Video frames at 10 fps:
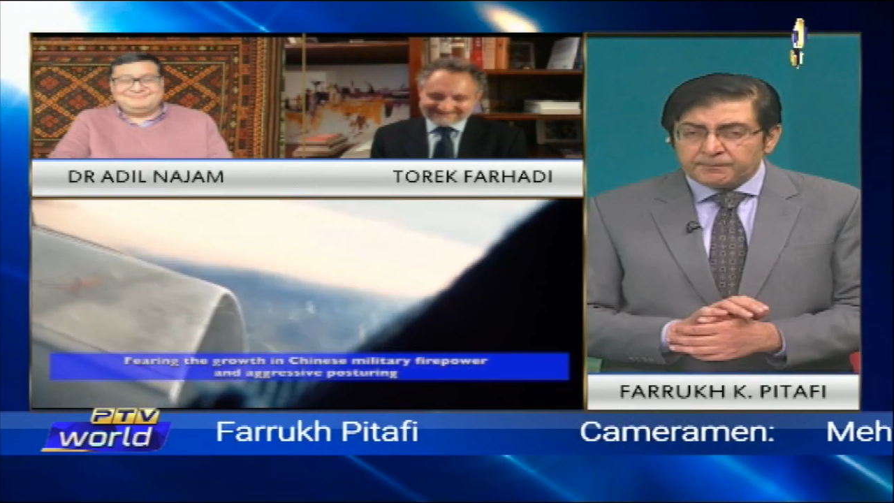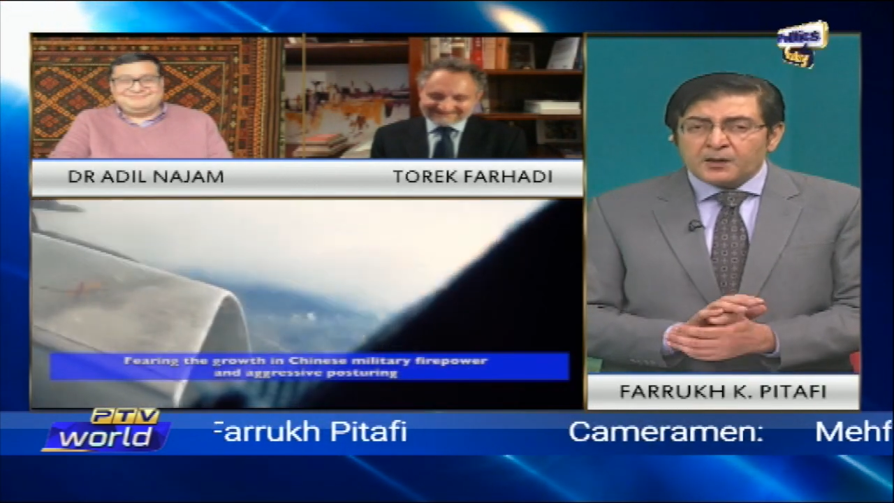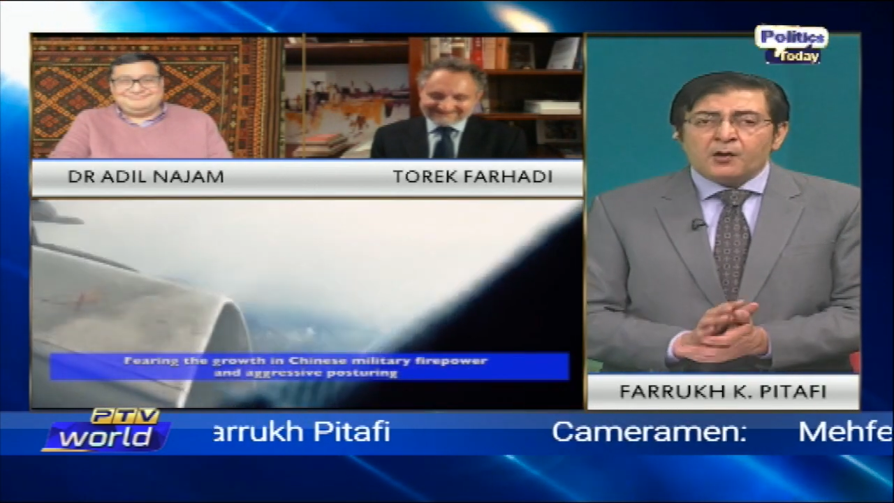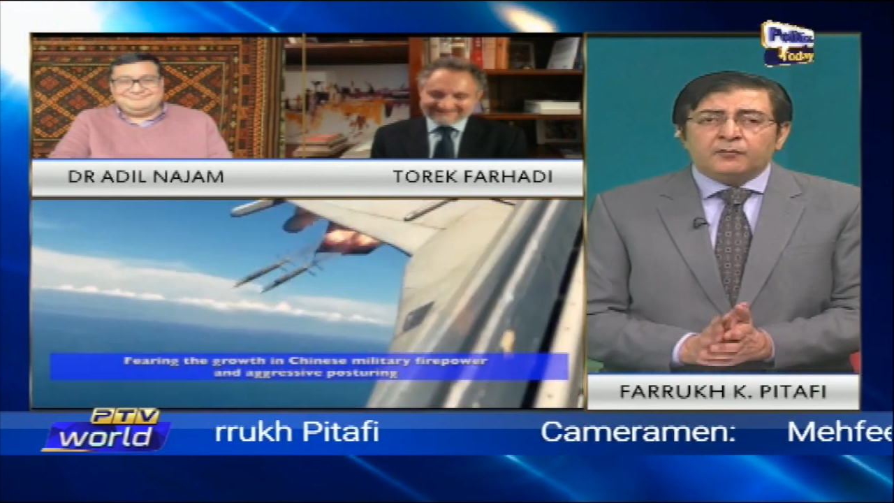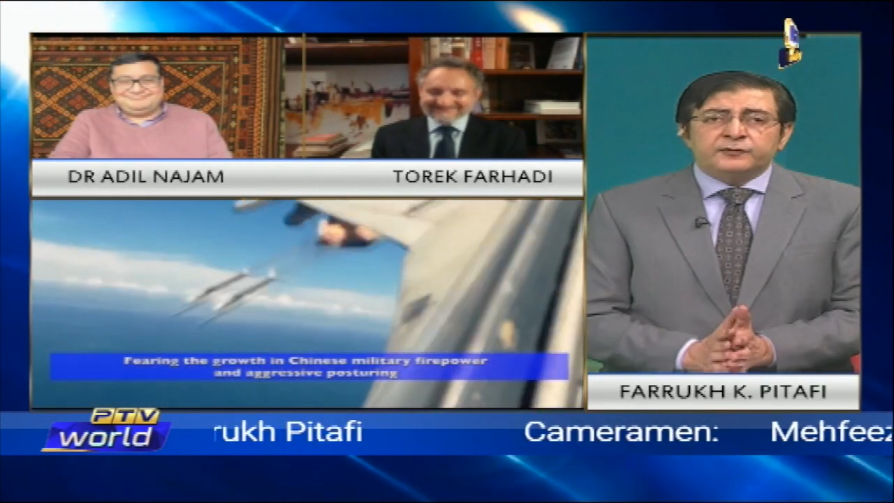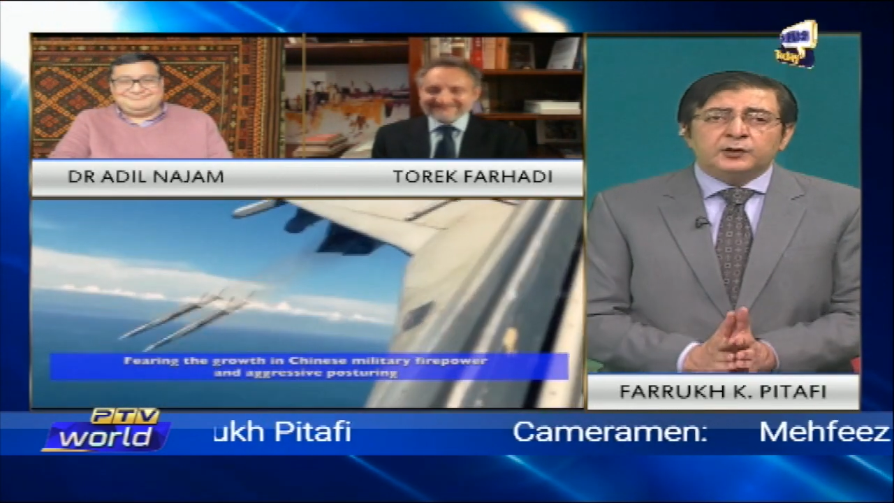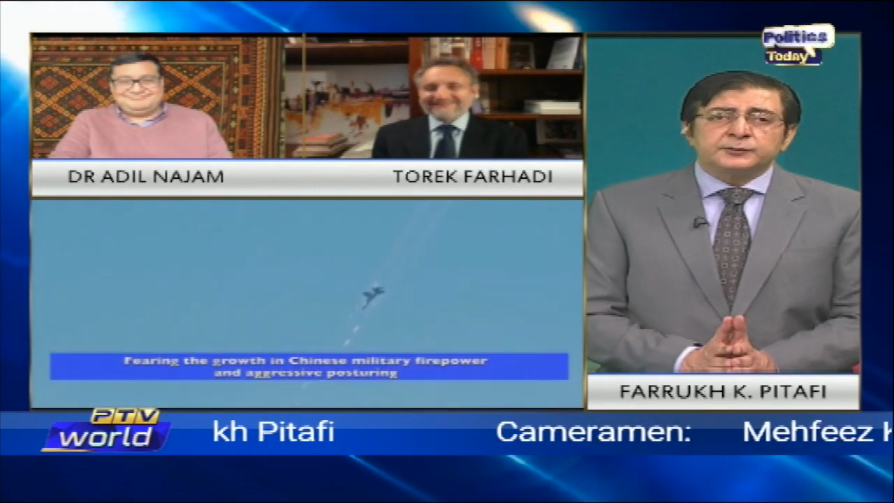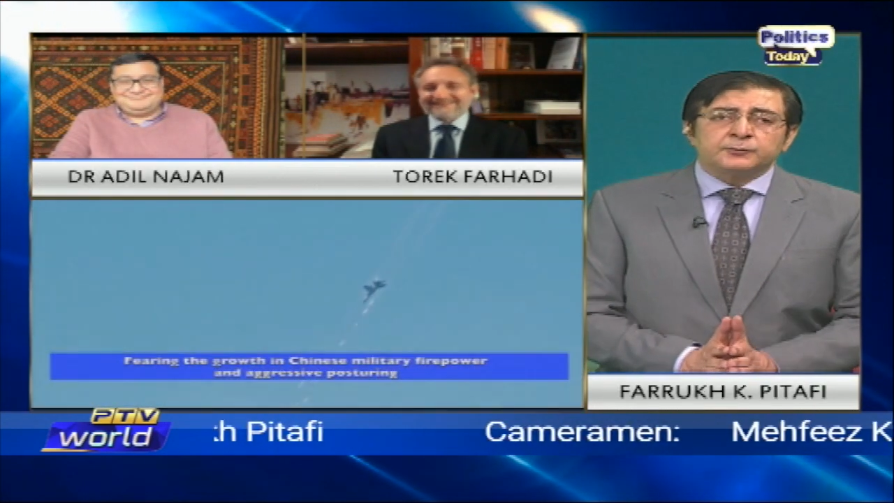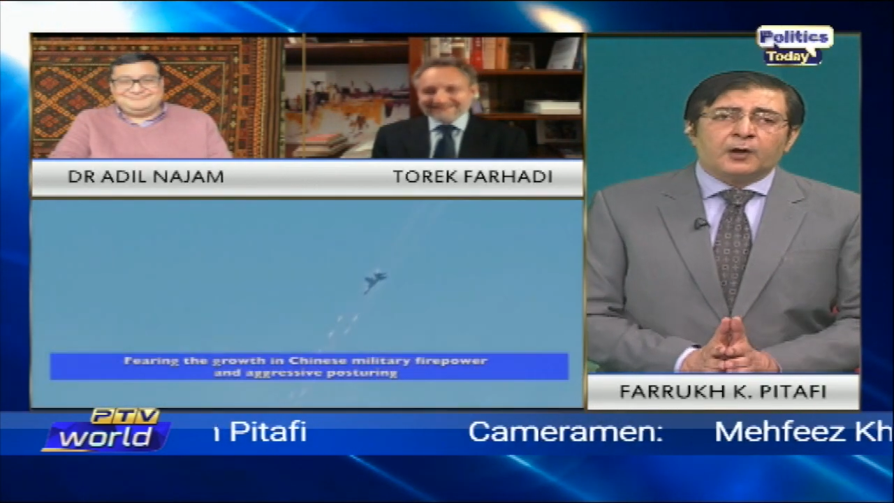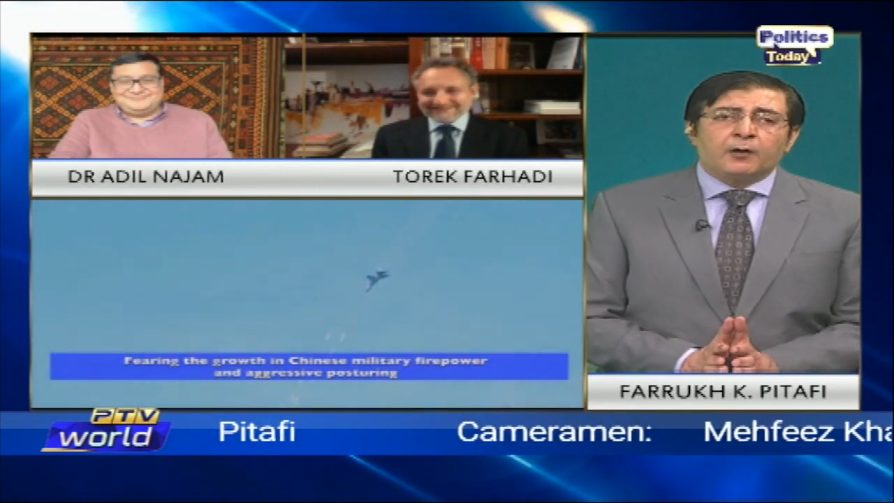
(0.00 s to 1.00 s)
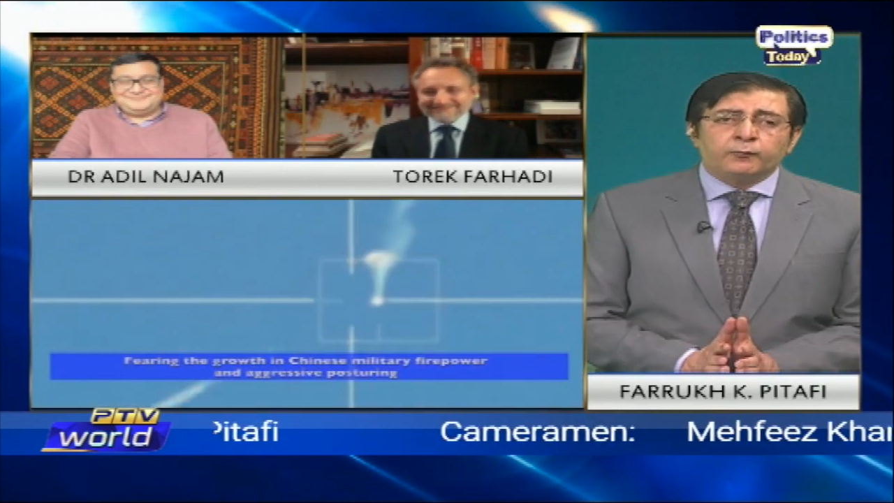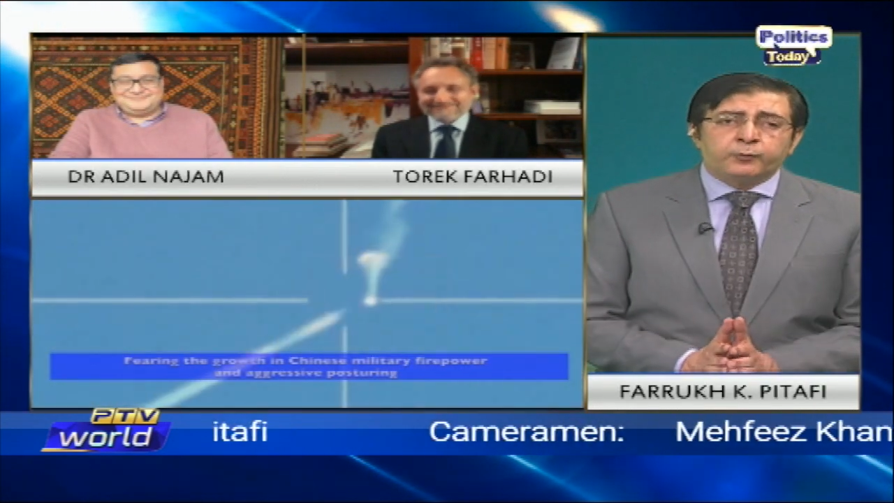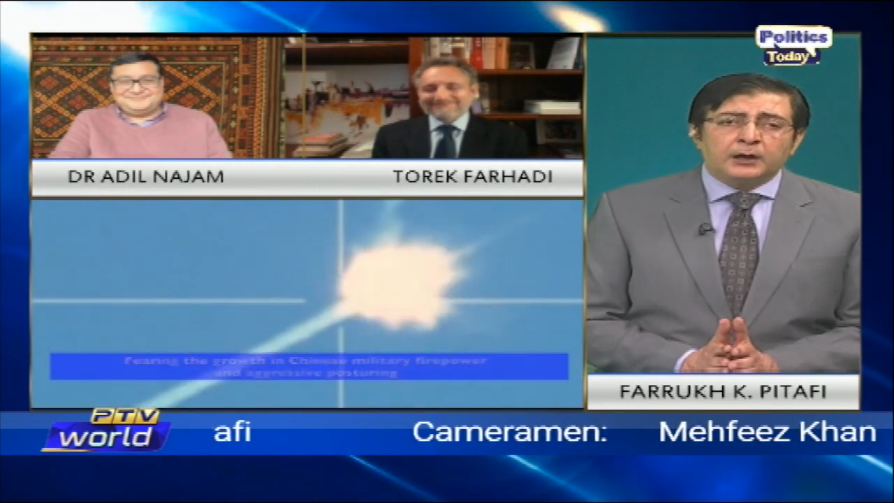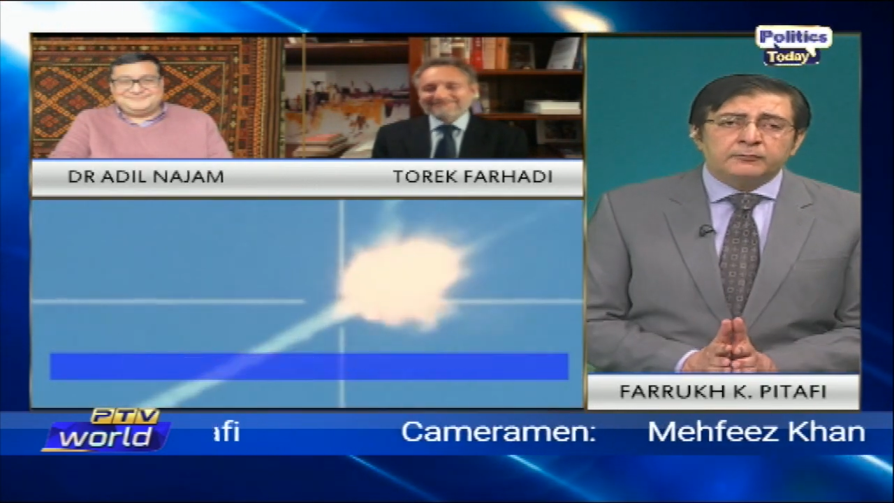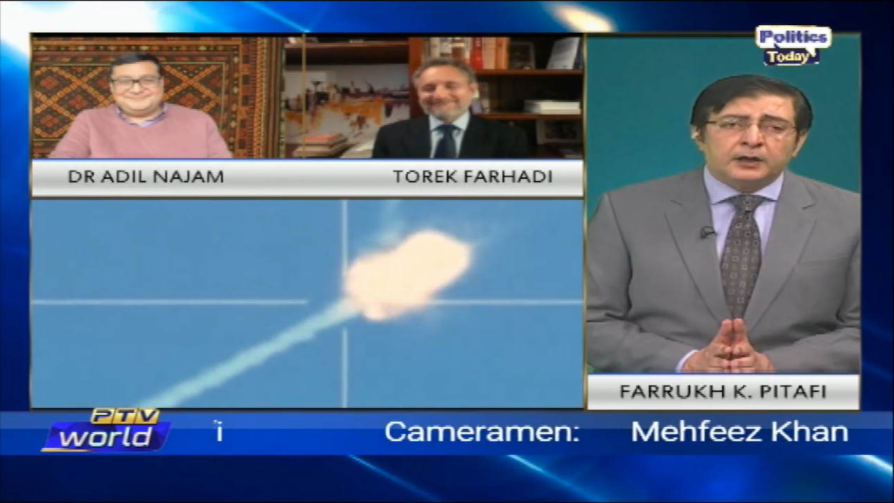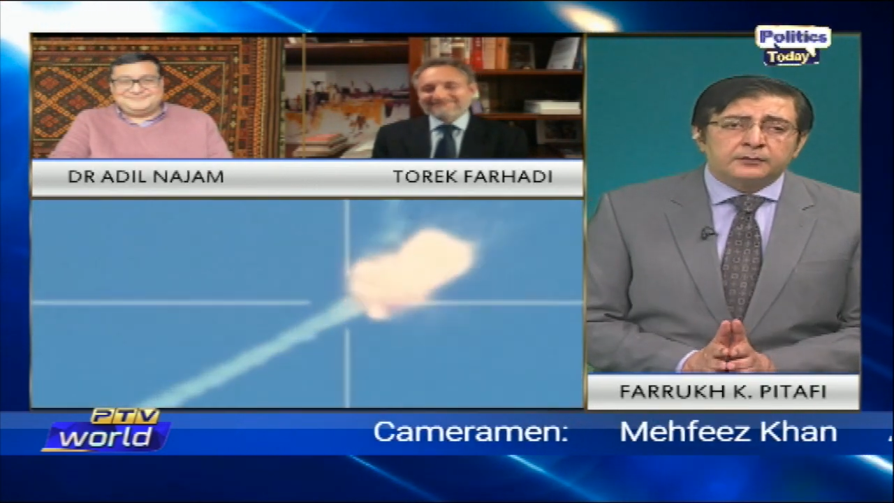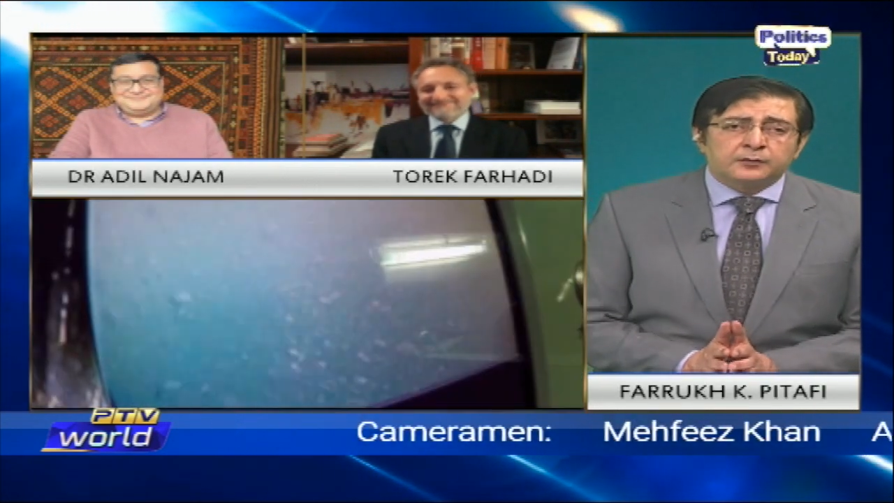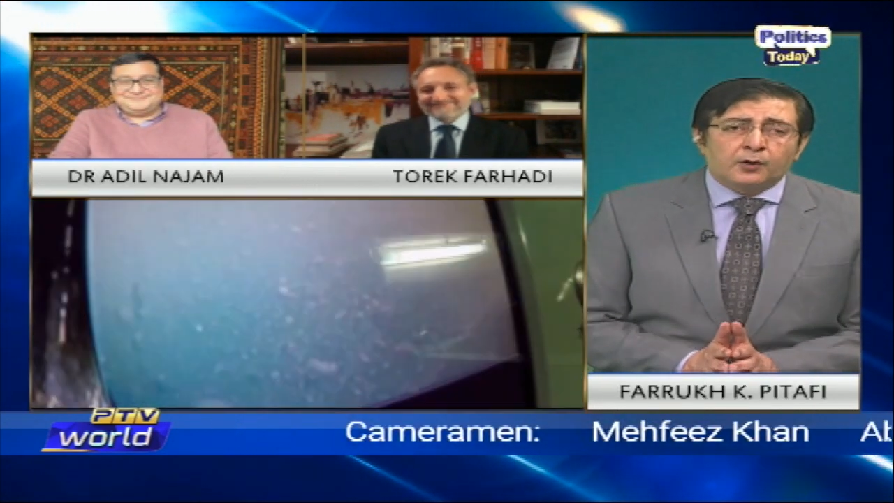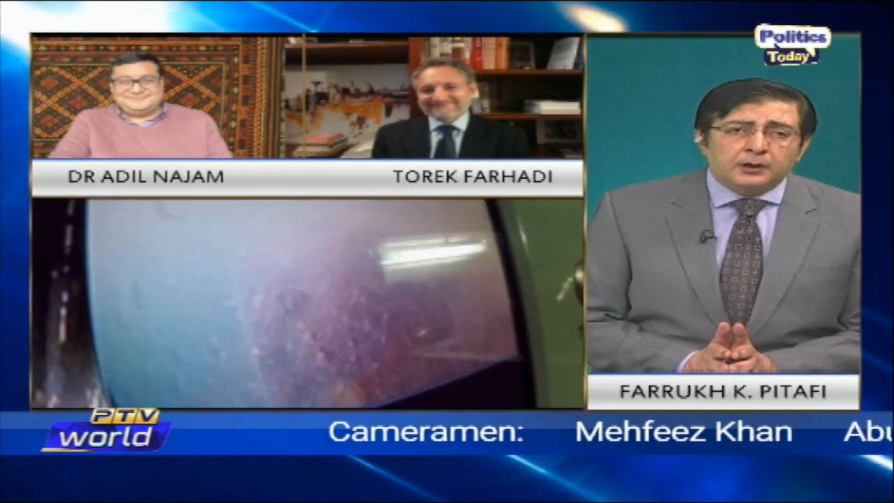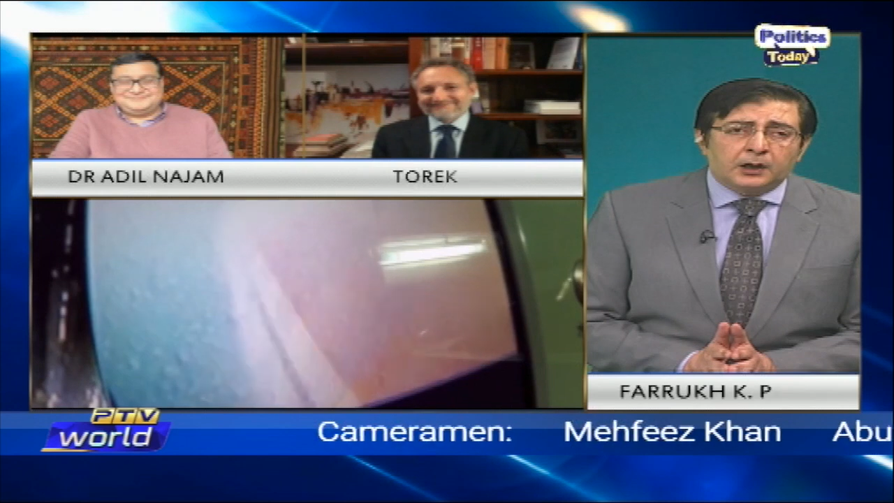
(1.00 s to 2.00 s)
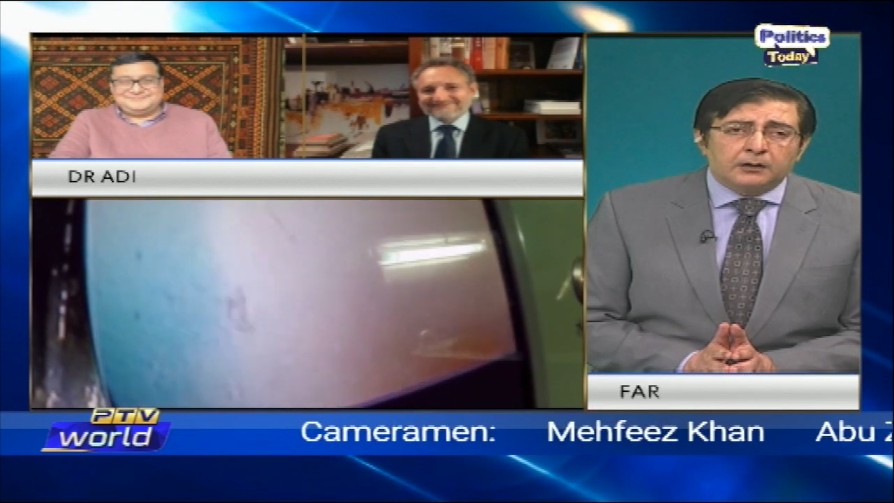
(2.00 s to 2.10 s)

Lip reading: While we are talking,